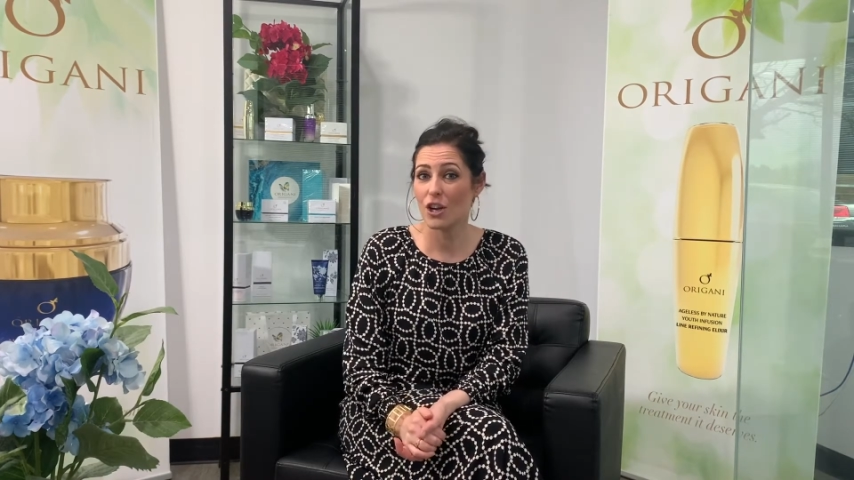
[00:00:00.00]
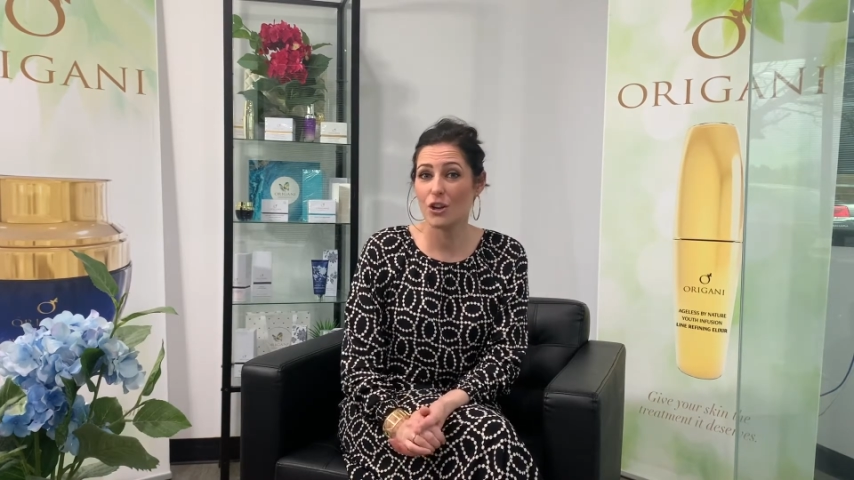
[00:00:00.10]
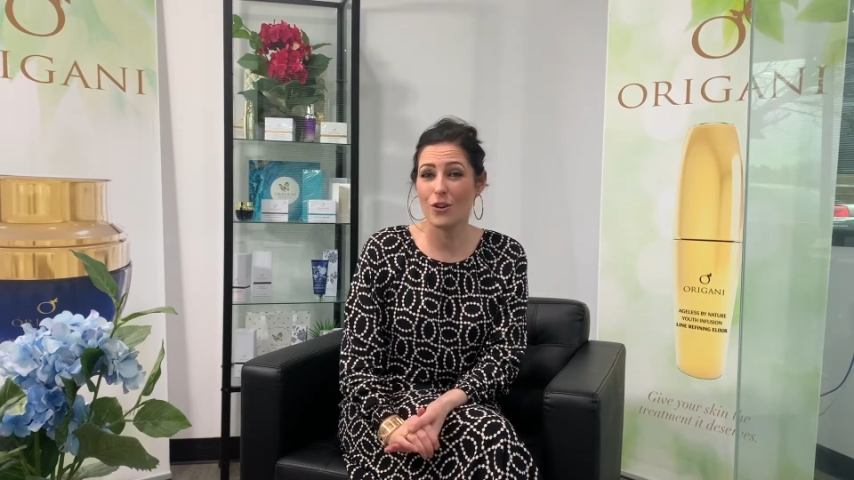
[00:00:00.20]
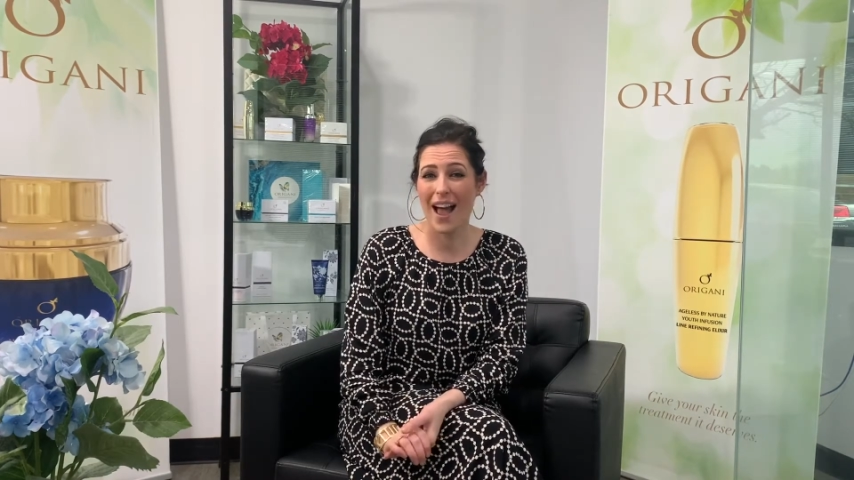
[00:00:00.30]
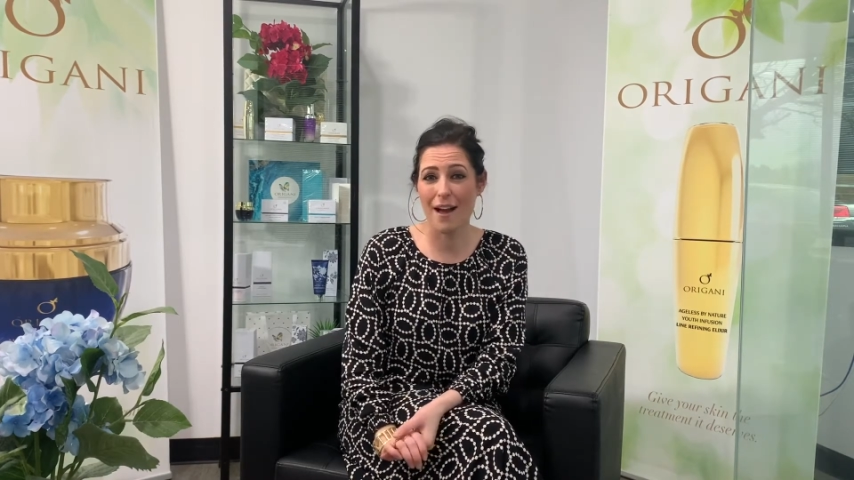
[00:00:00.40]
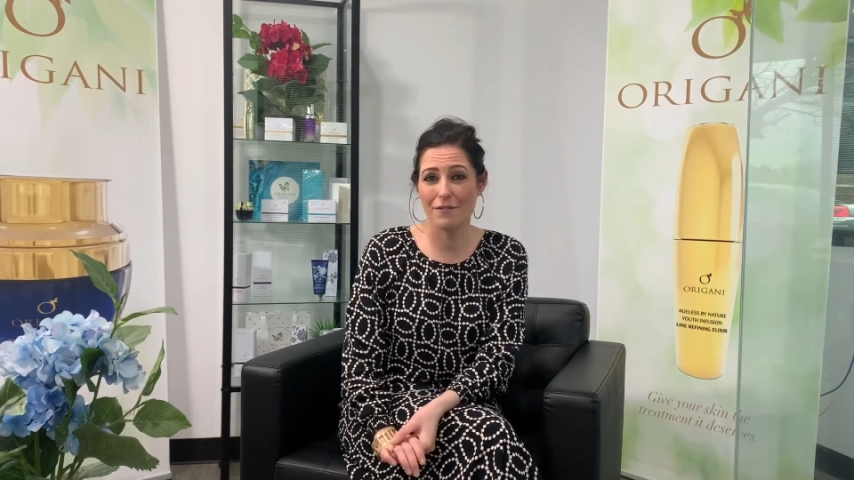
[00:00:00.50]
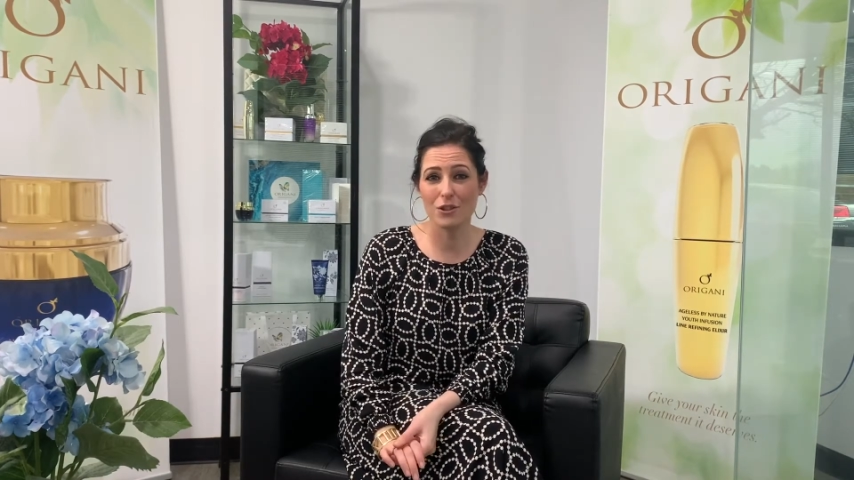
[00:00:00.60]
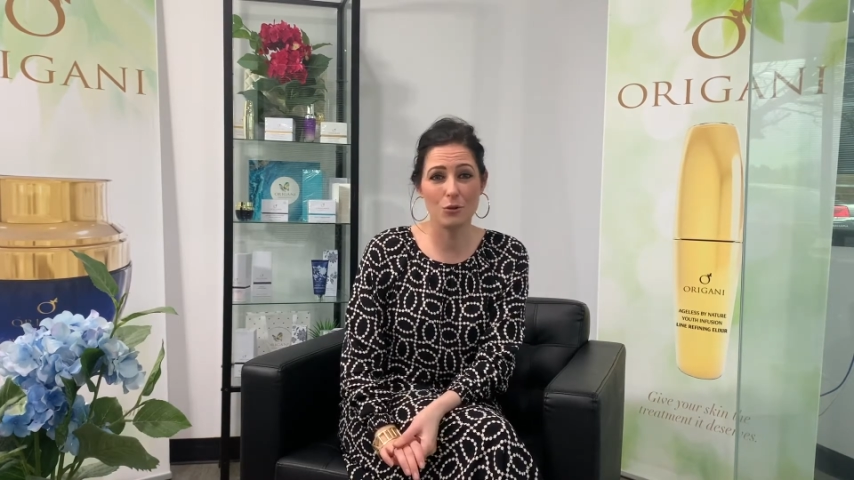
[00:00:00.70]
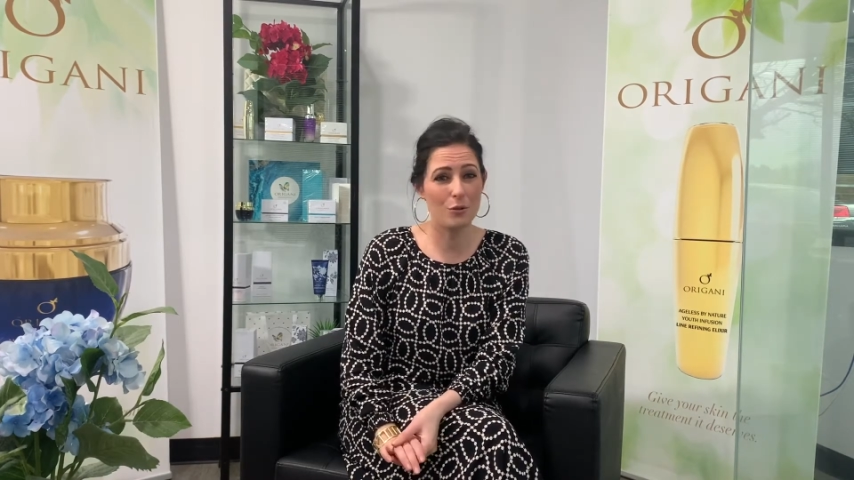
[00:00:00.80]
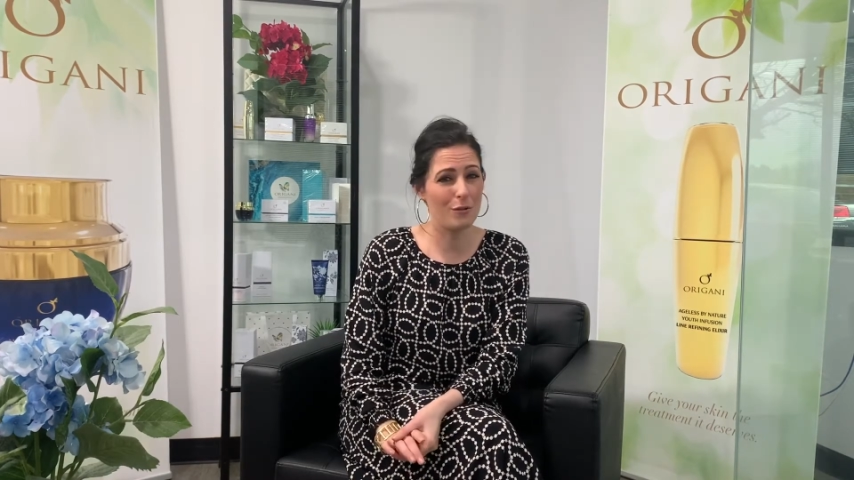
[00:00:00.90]
You have to
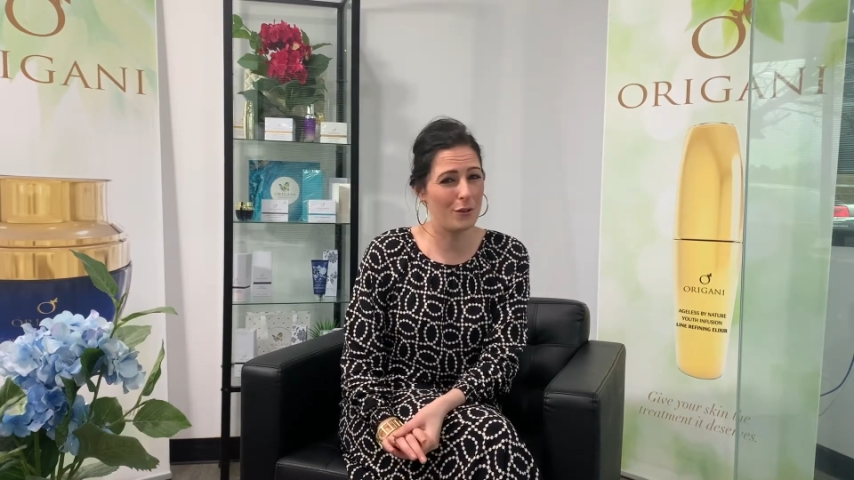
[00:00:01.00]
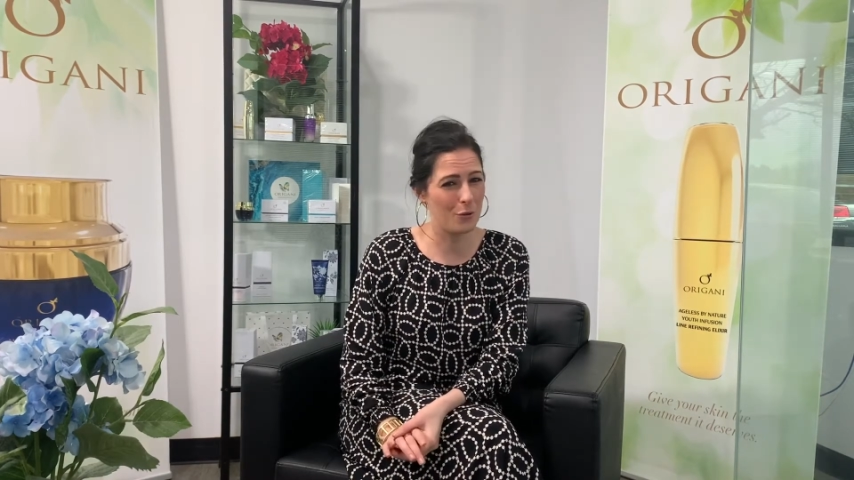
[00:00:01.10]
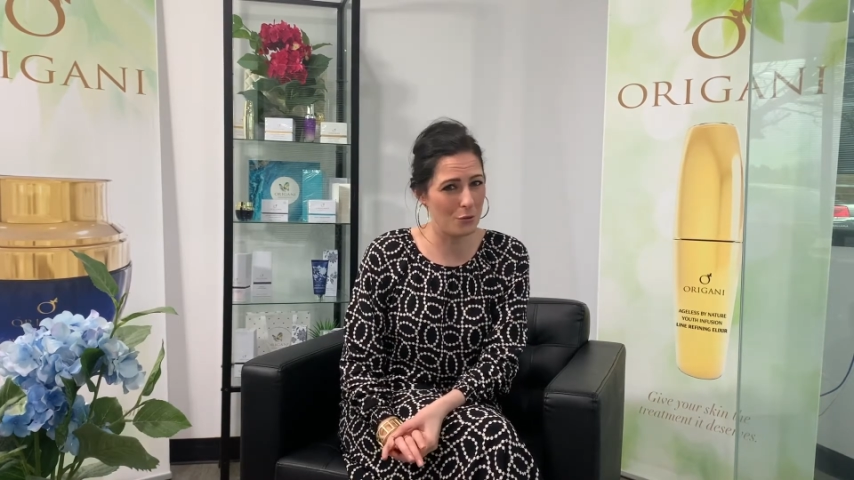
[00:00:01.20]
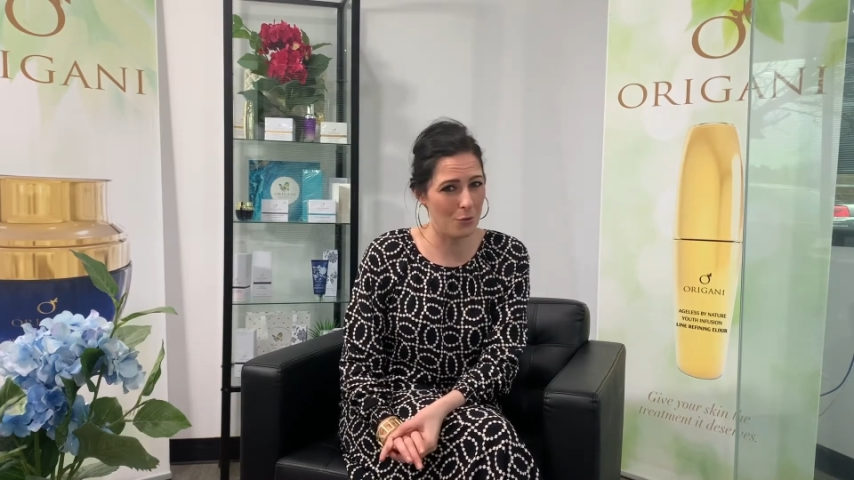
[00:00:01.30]
look for the good